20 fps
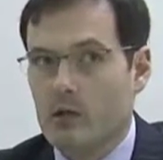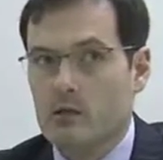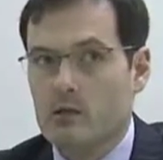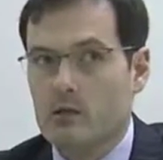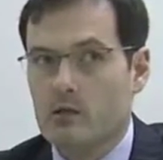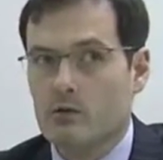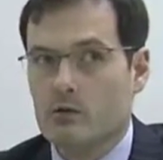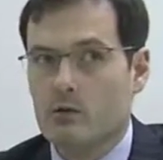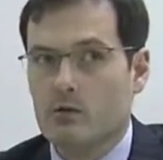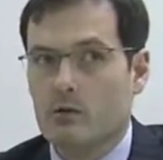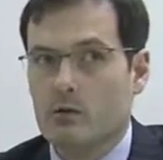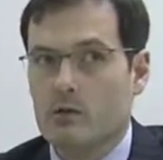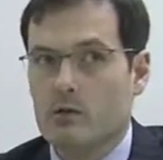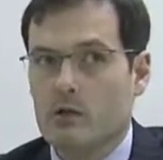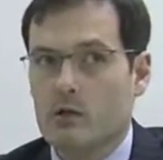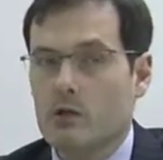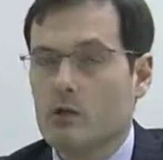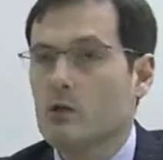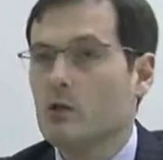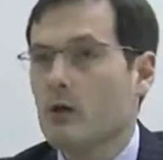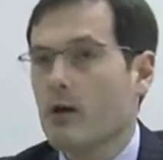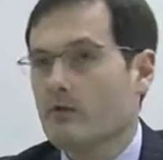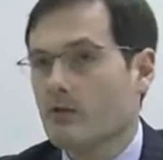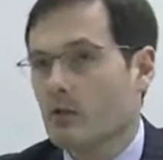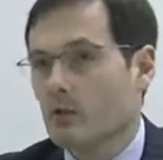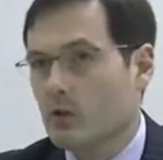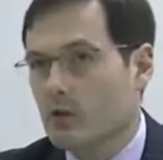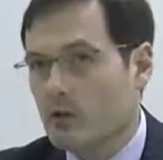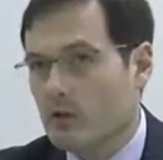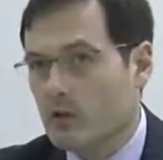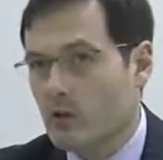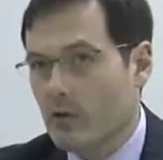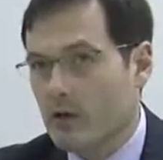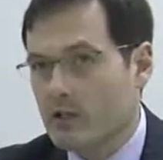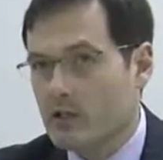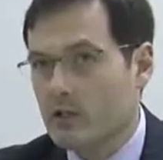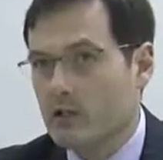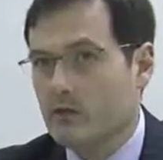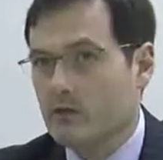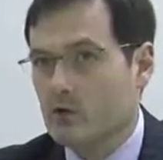So you do have to look at the
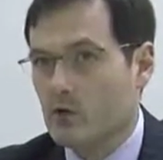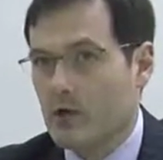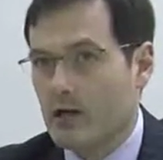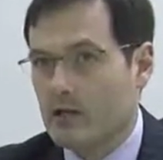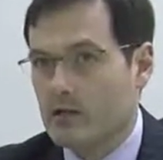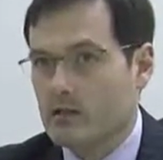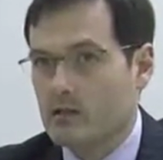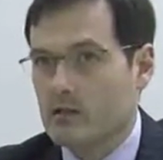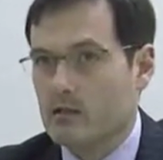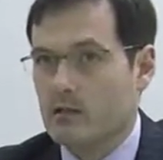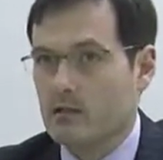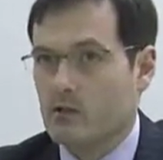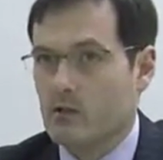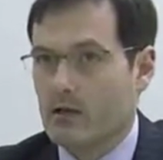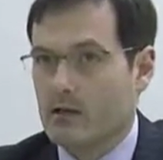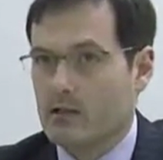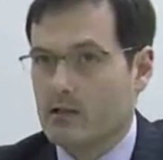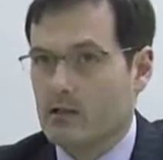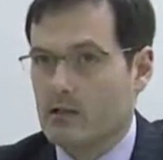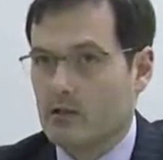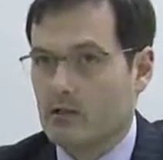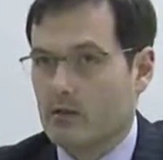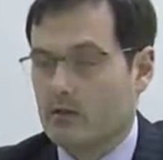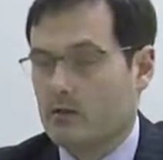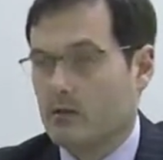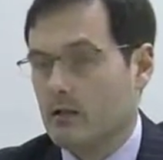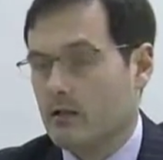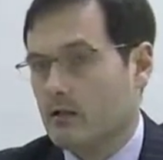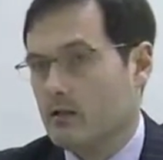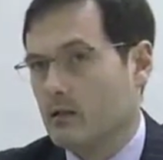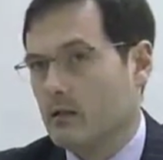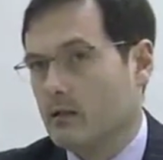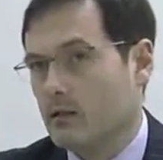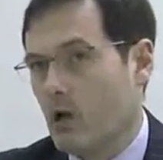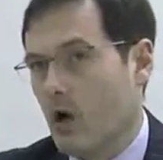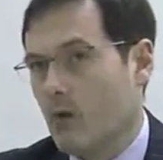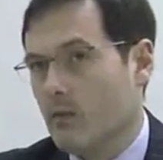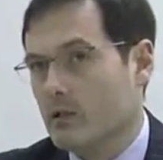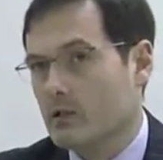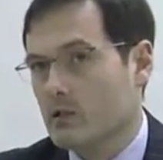question of trusts, and trusts are a
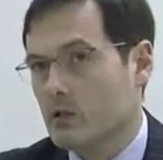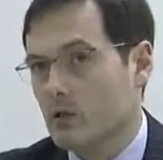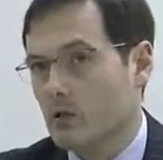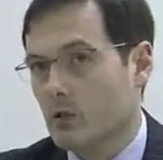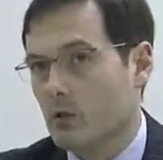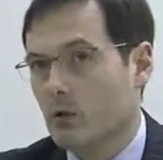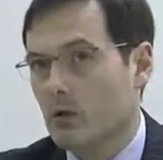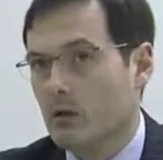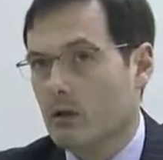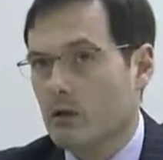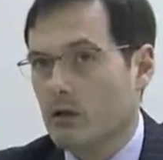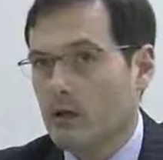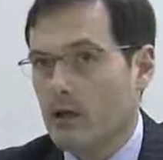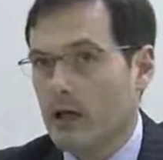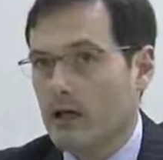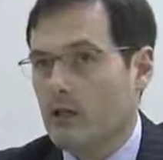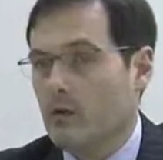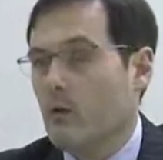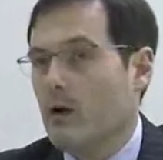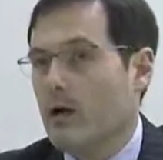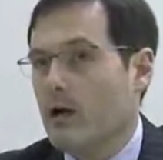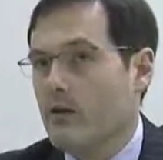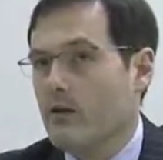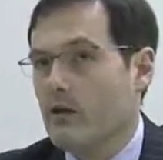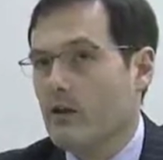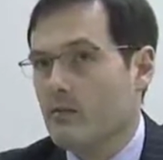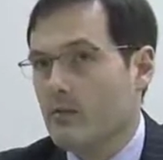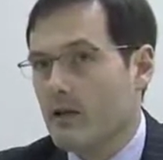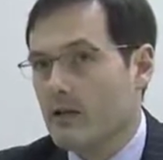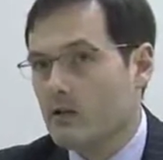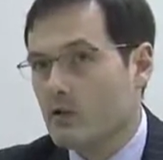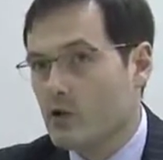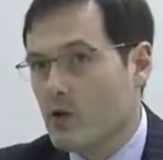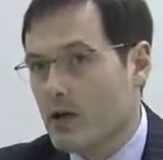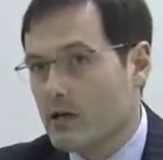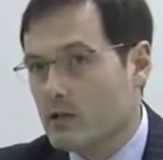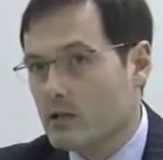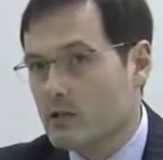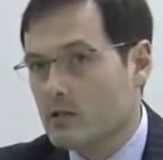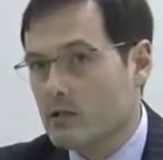common tool. And the way I think about
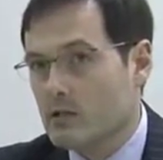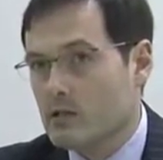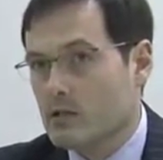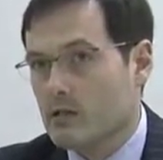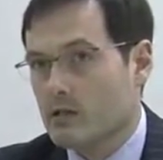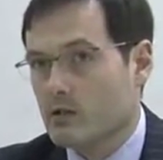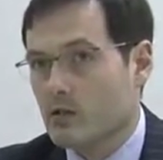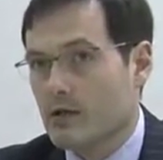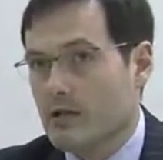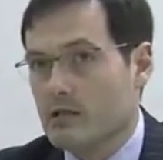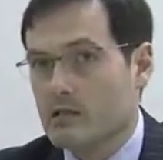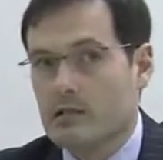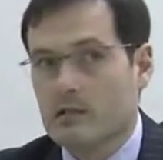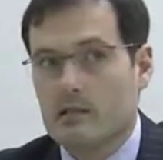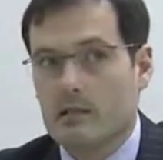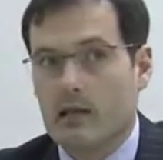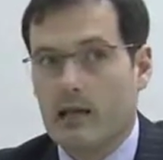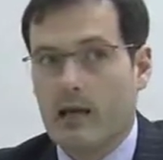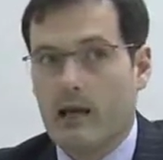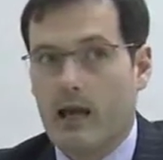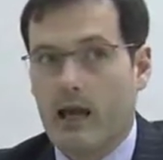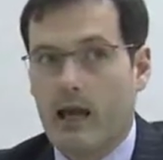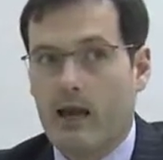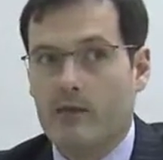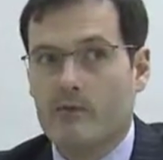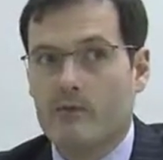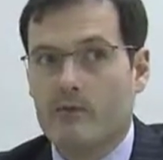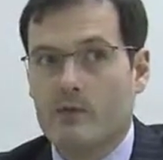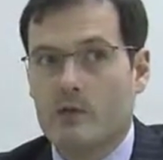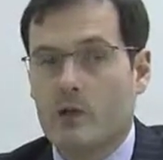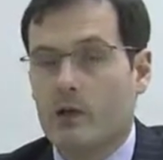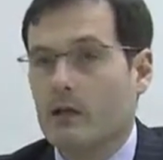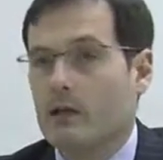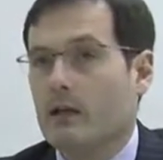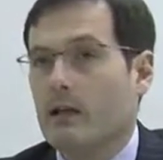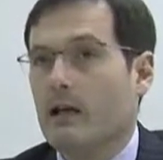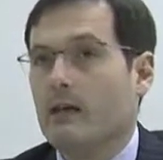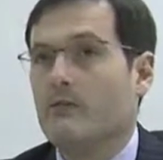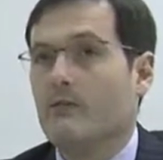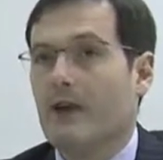trusts is that trusts have
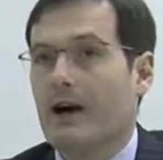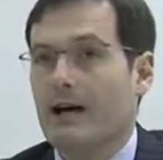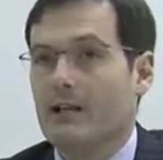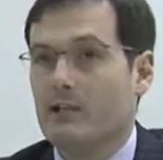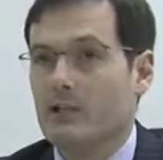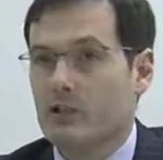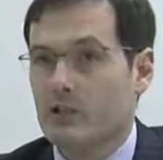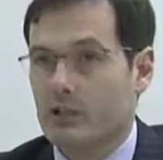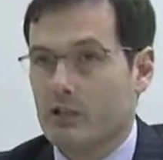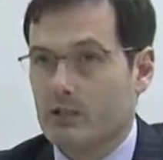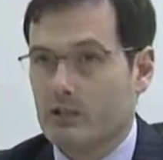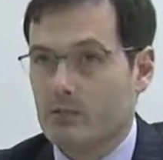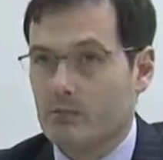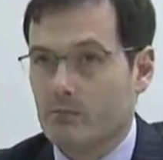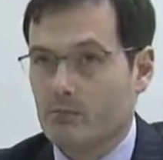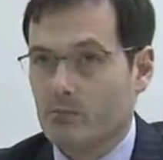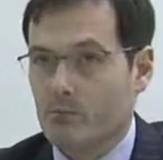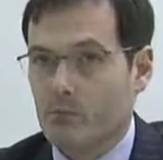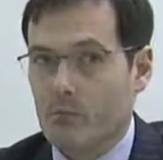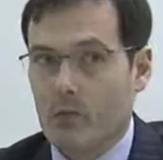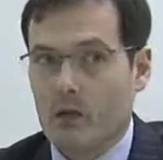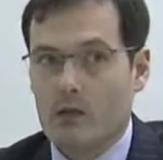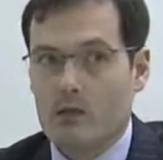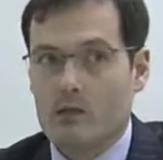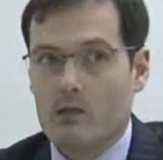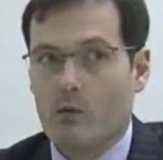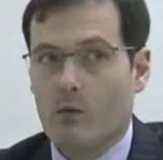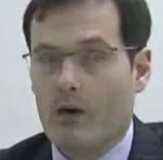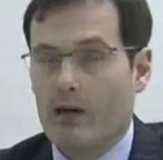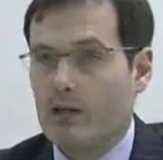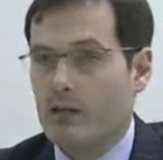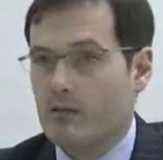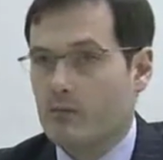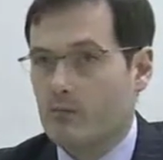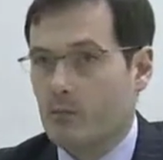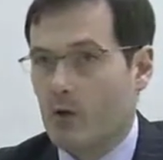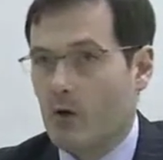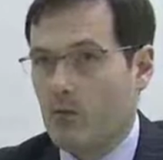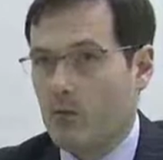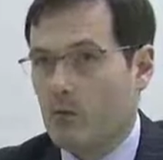certain advantages. So one of the
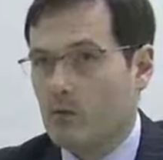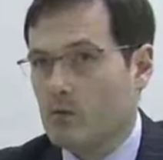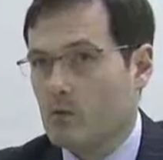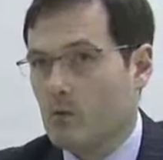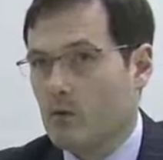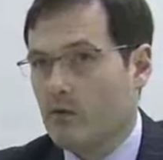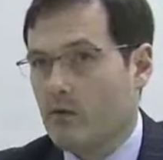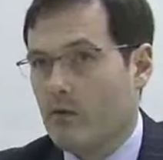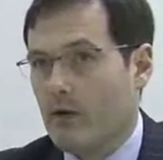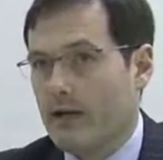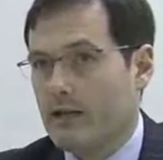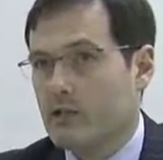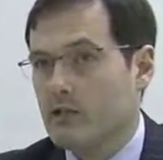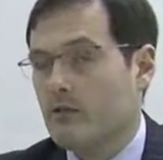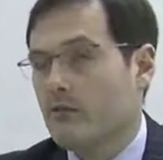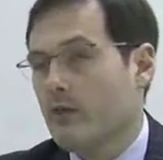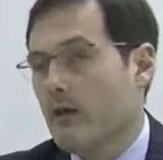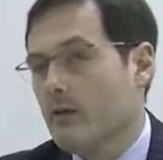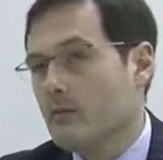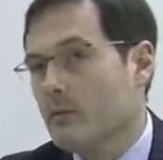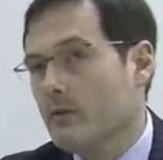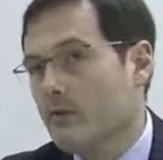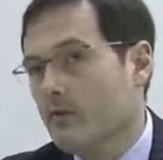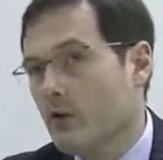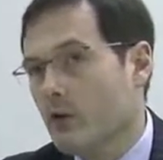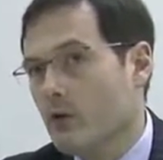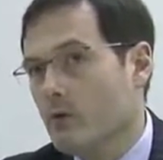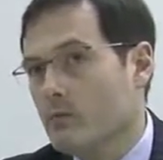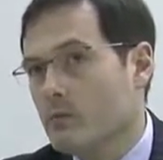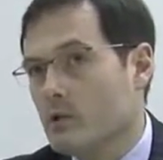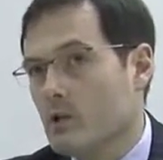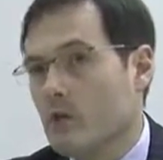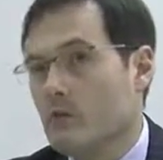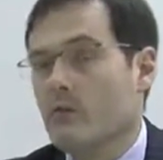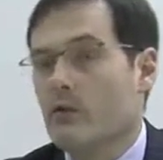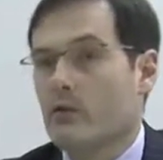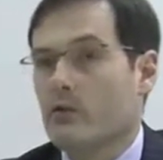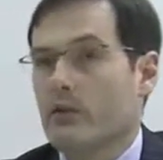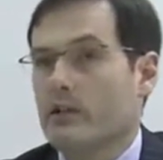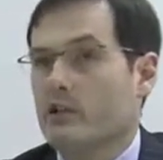problems with Asian family firms
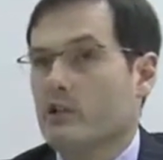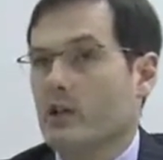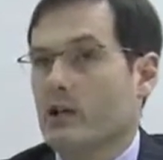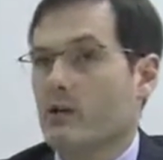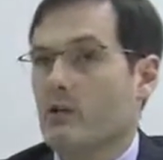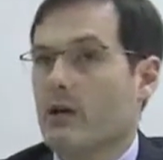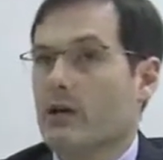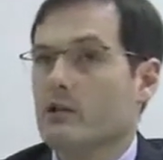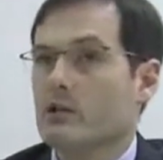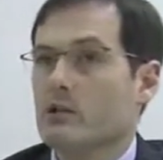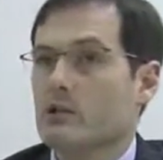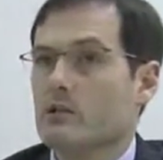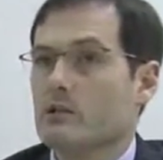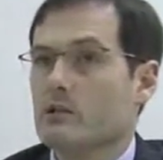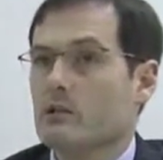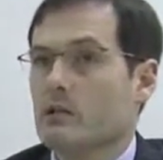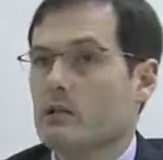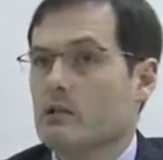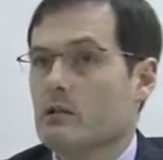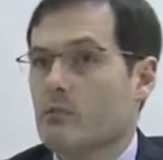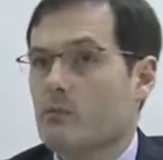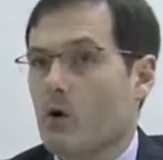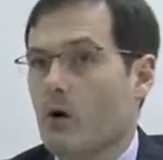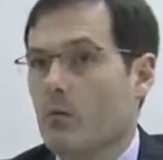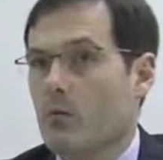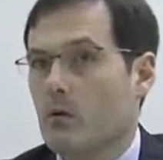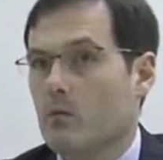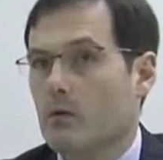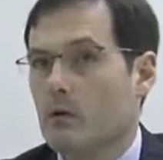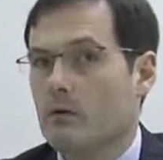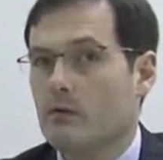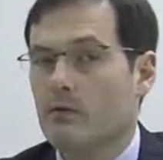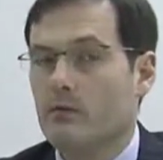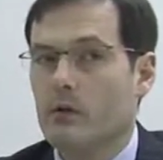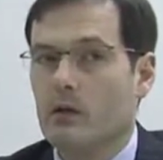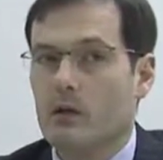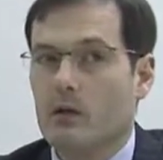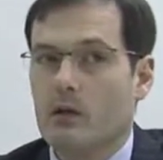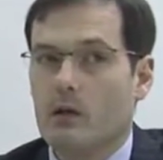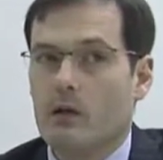over 3 generations is the problem of